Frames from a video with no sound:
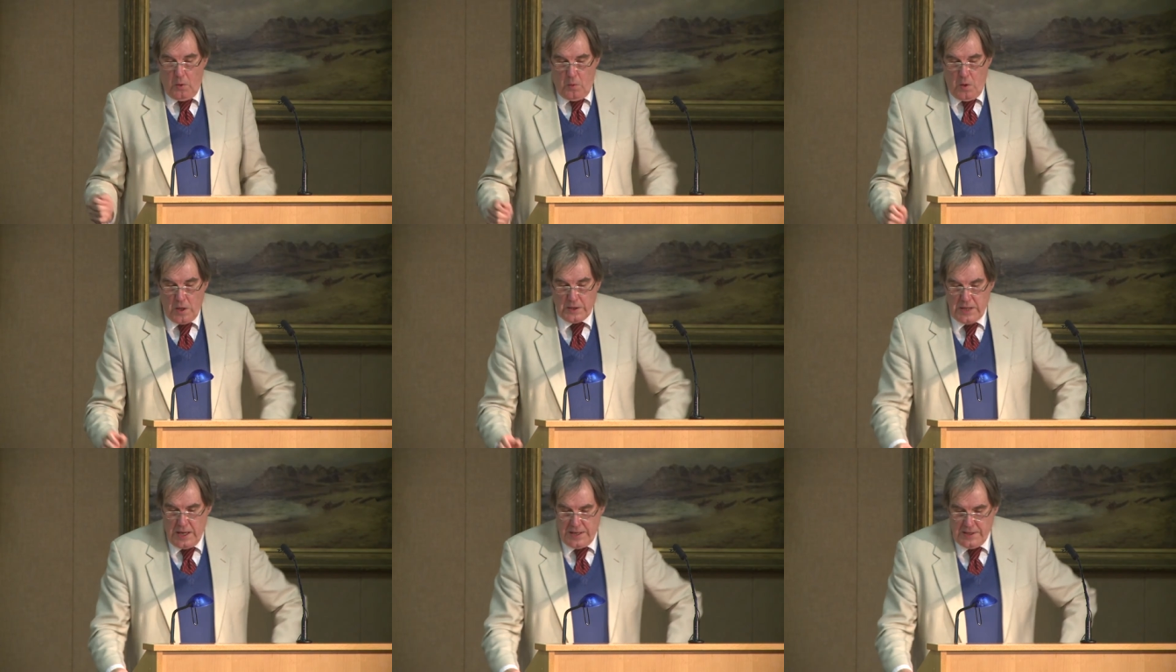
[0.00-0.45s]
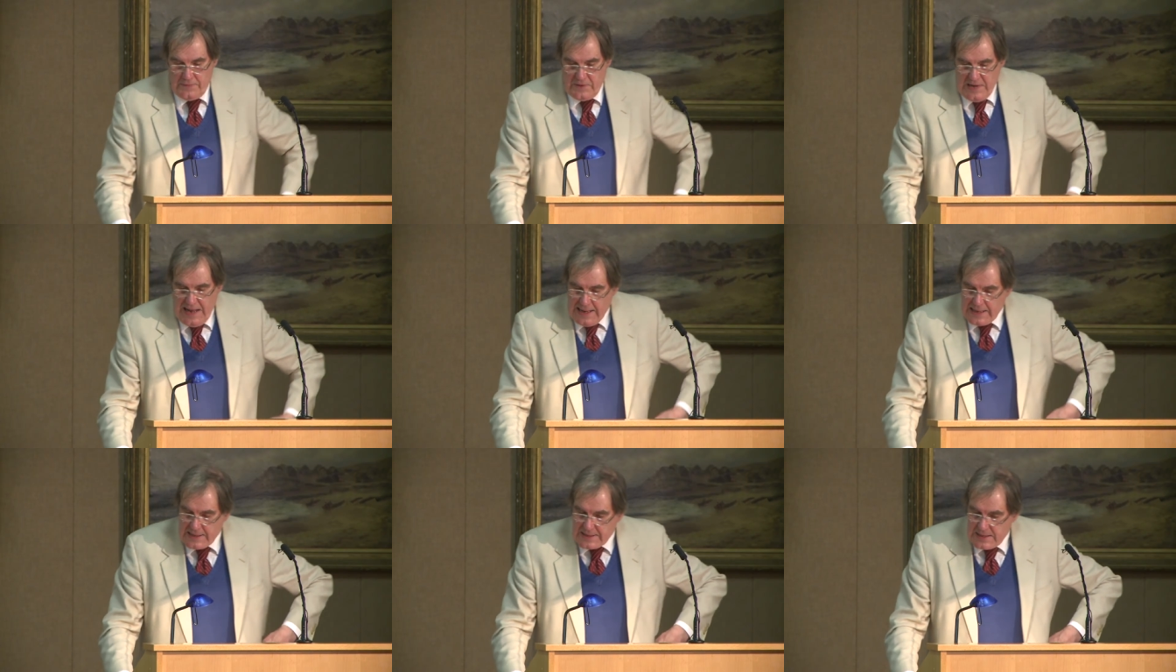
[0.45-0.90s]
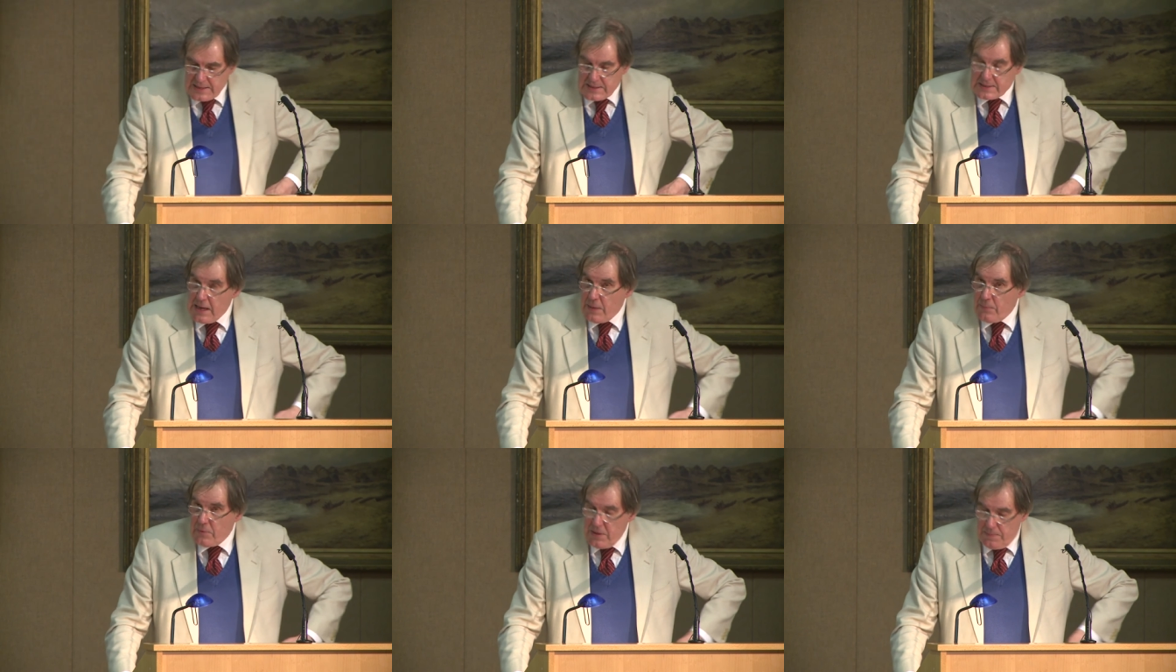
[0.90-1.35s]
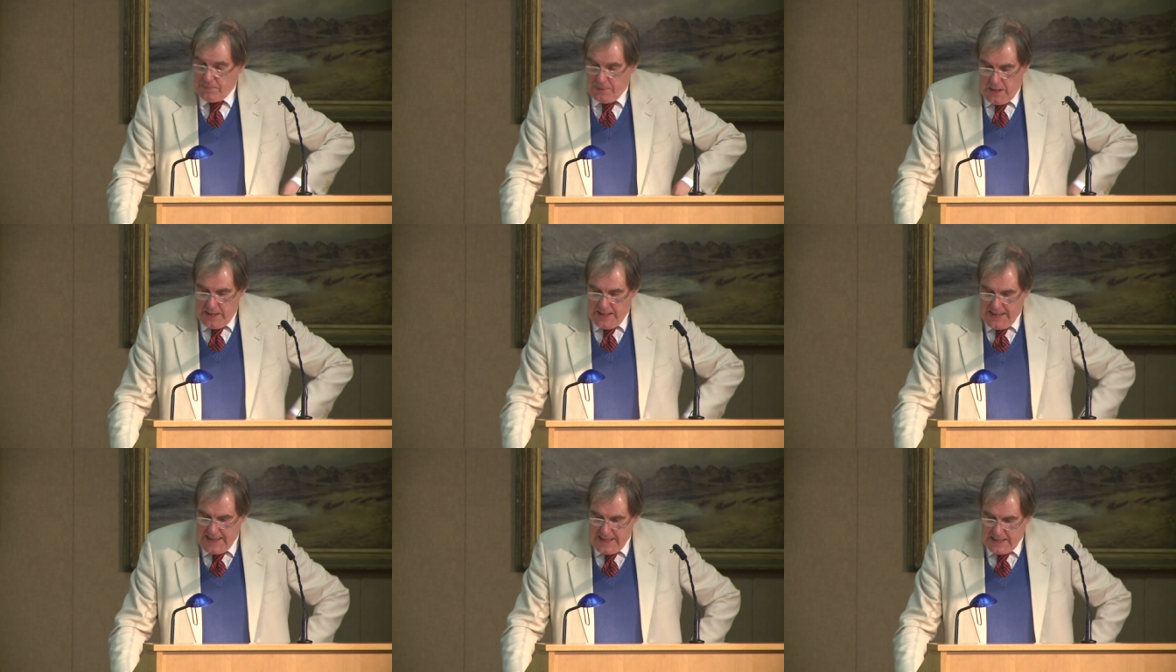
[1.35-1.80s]
What kind of analysis can we
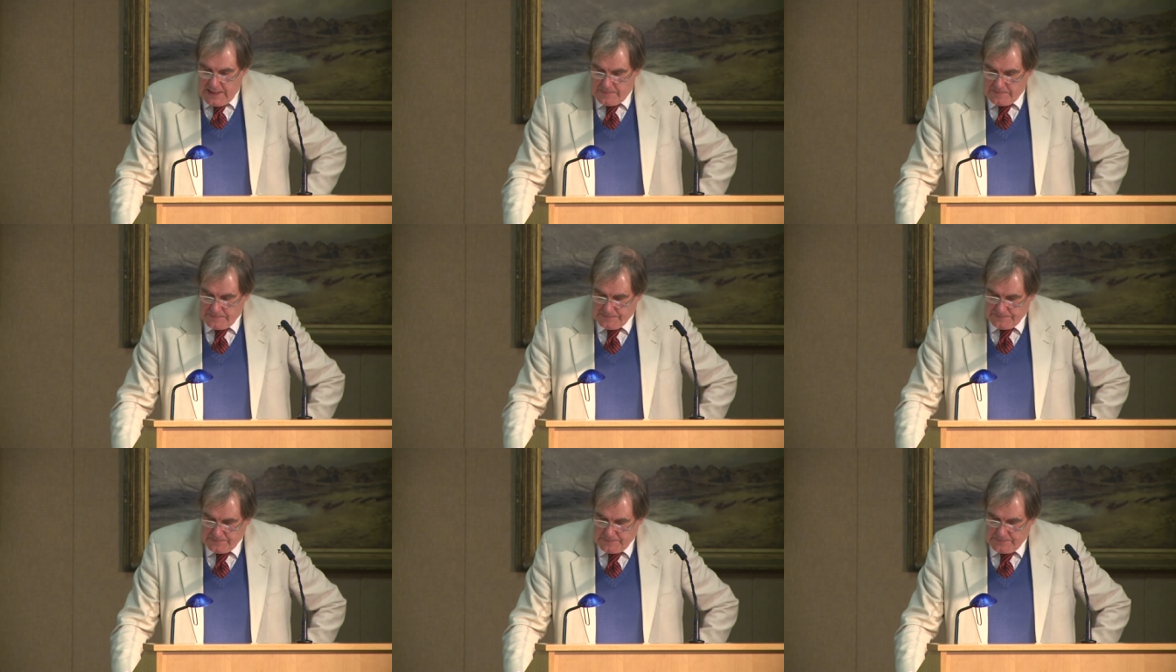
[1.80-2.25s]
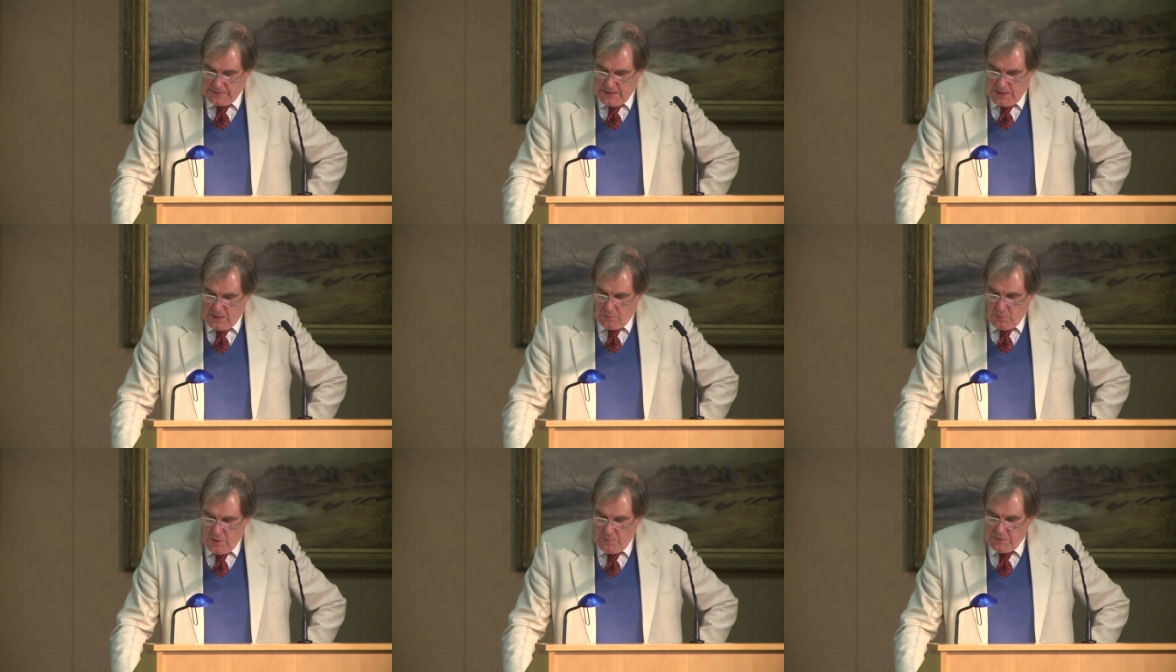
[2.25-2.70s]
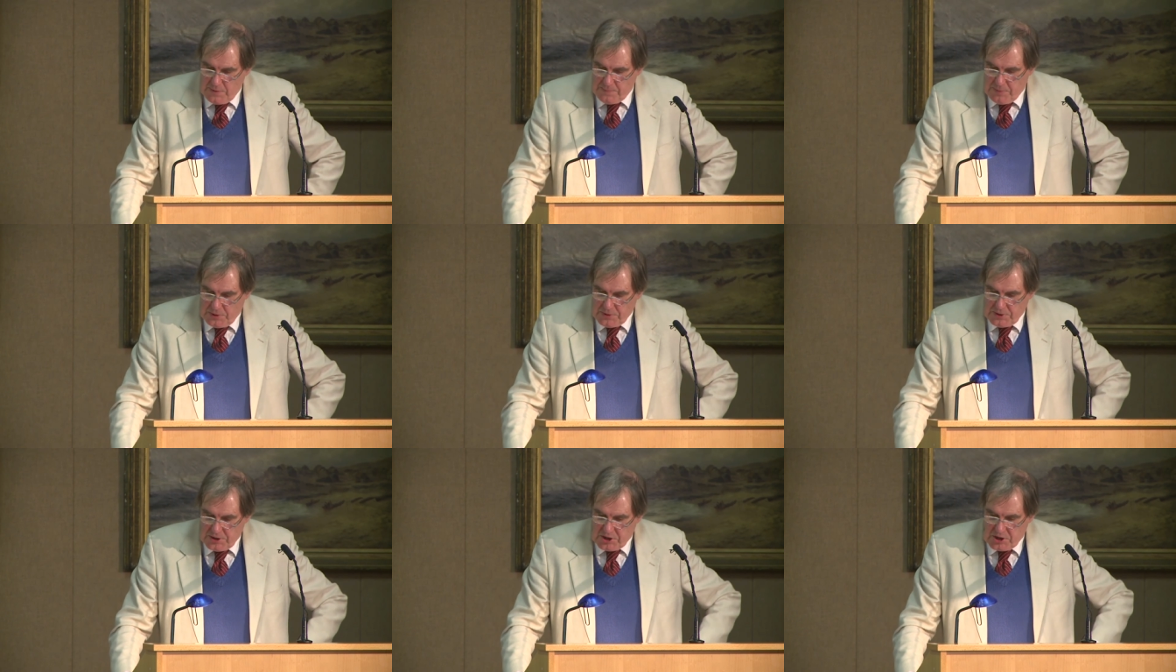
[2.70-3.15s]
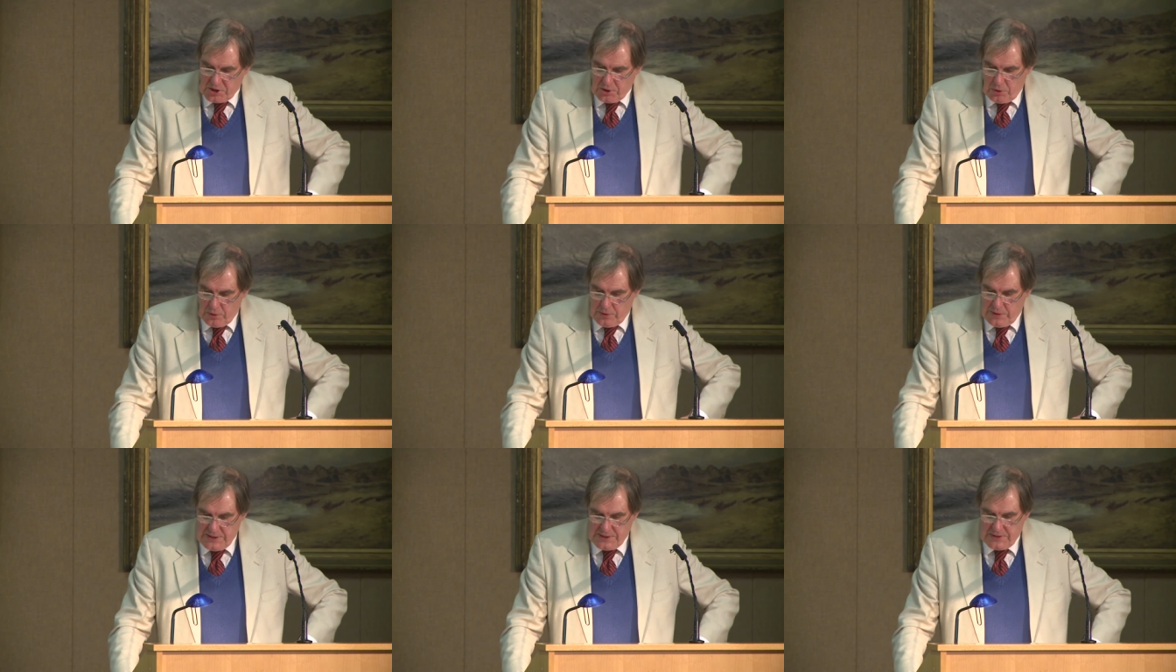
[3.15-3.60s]
apply here when we ponder
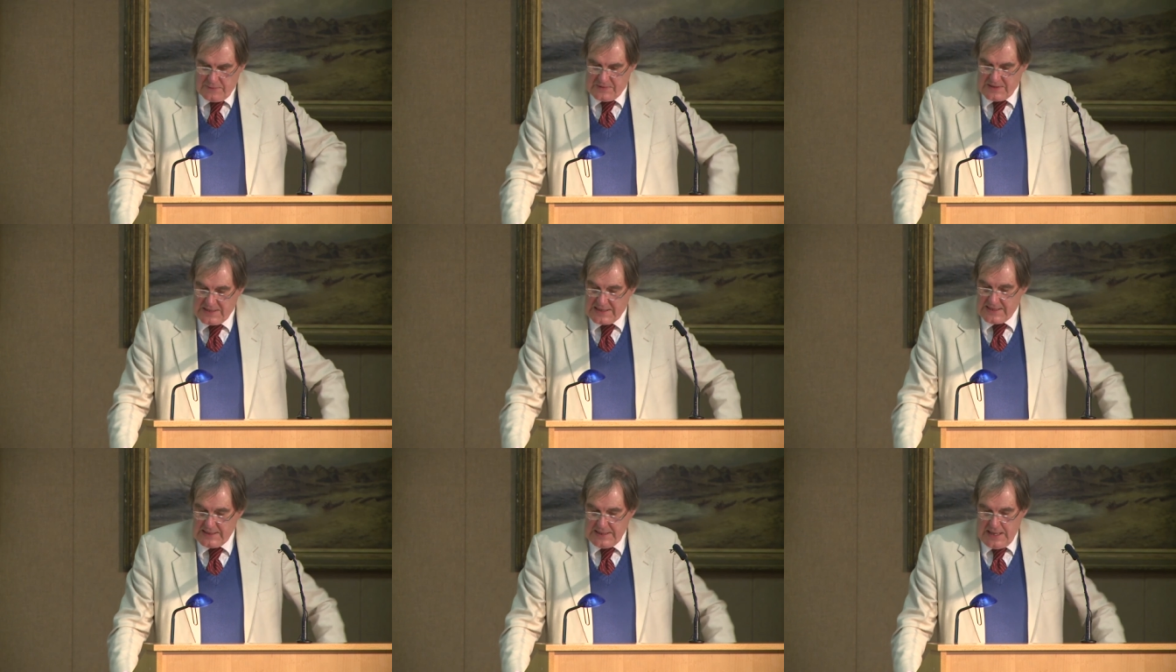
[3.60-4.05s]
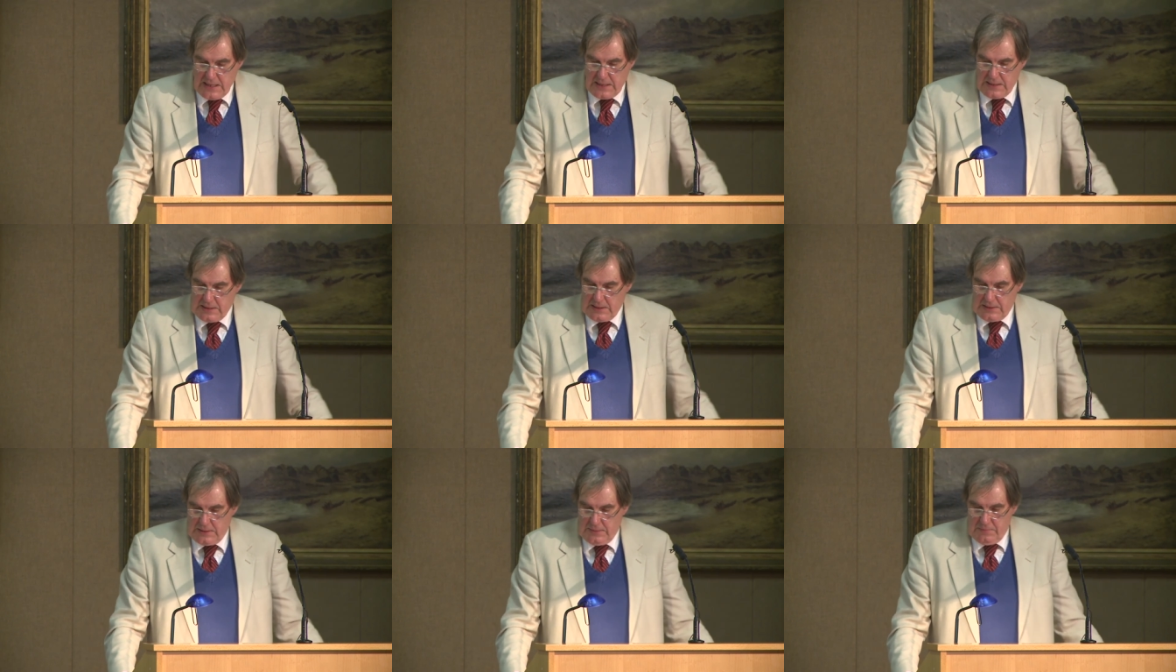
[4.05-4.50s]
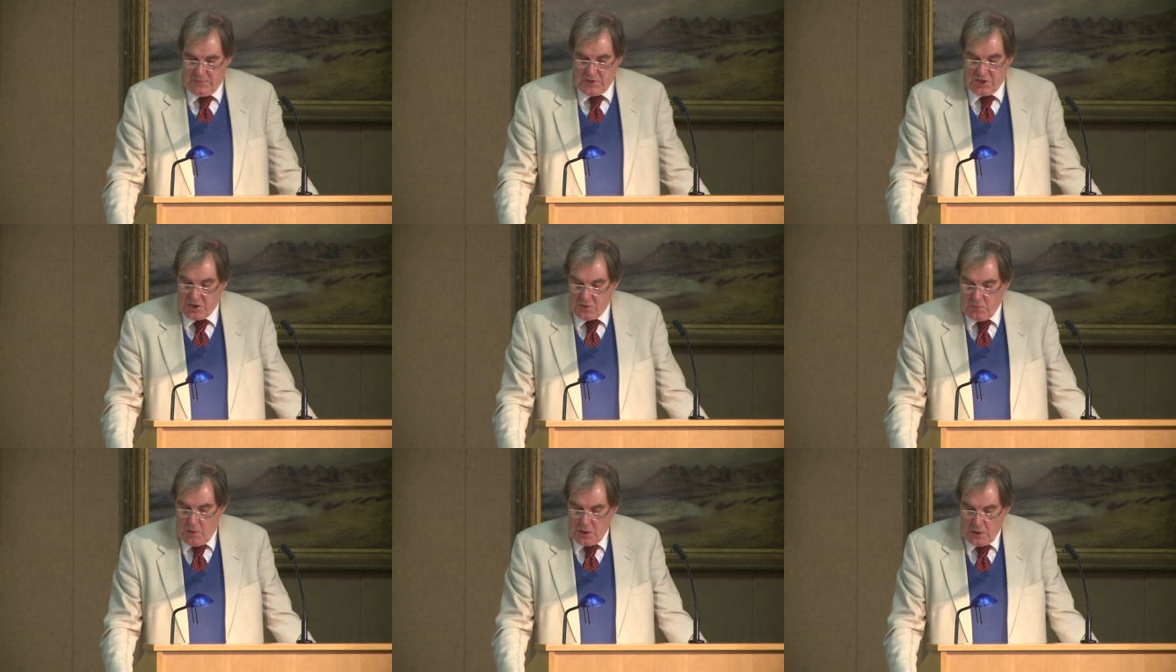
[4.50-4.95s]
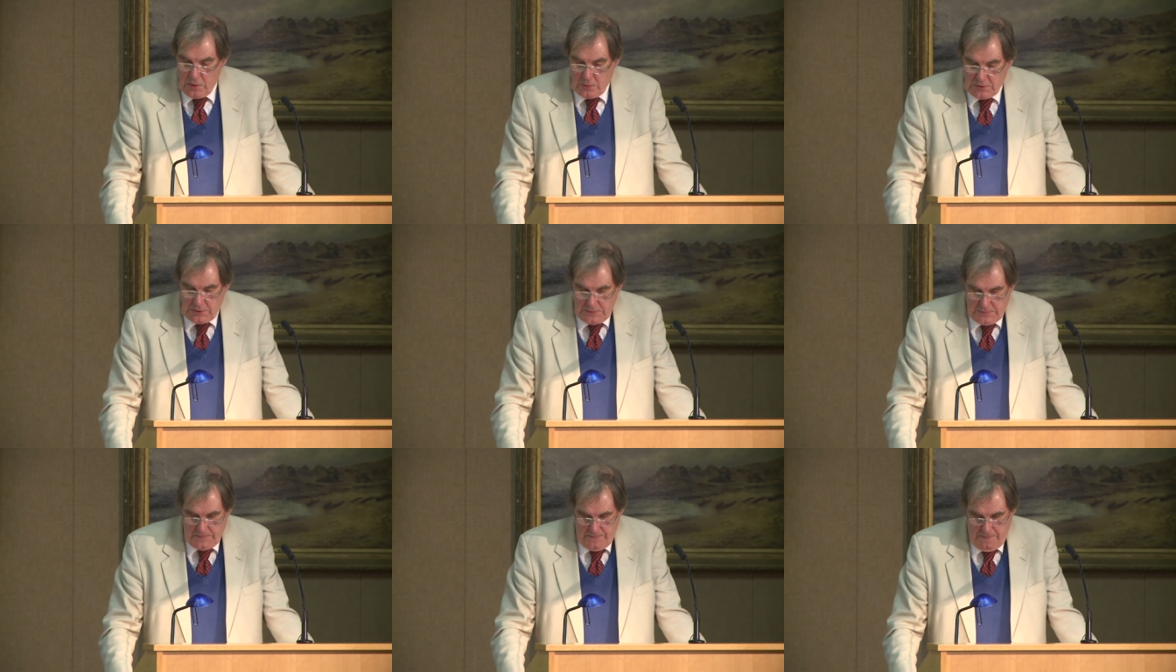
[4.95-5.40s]
stories of snake
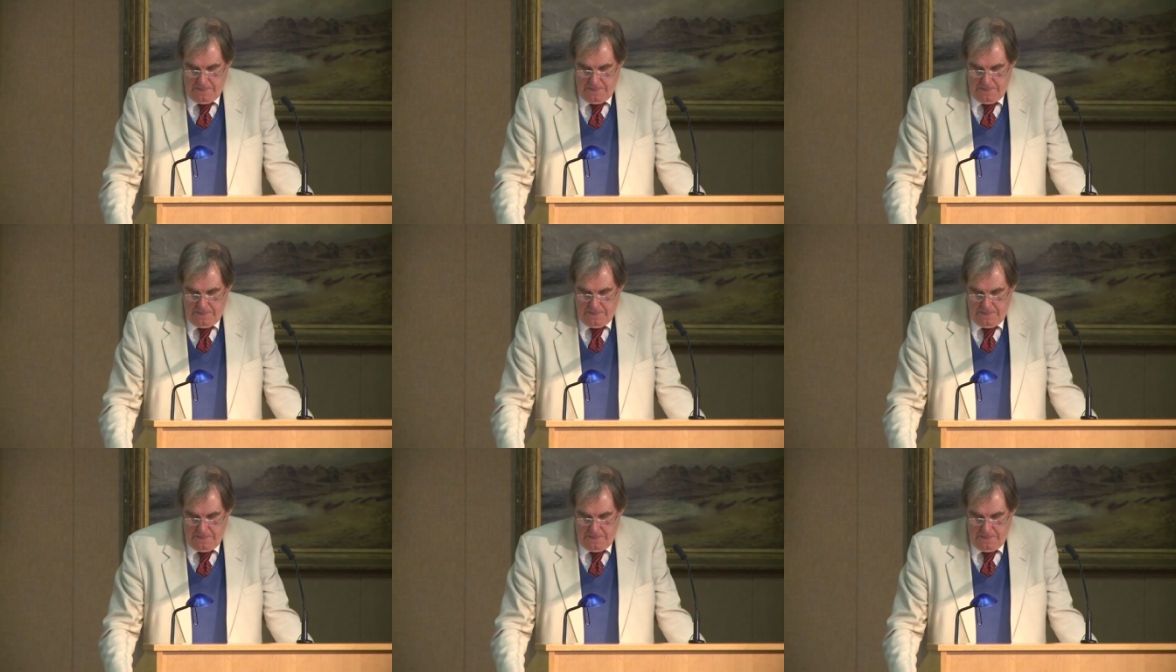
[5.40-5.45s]
swallowed?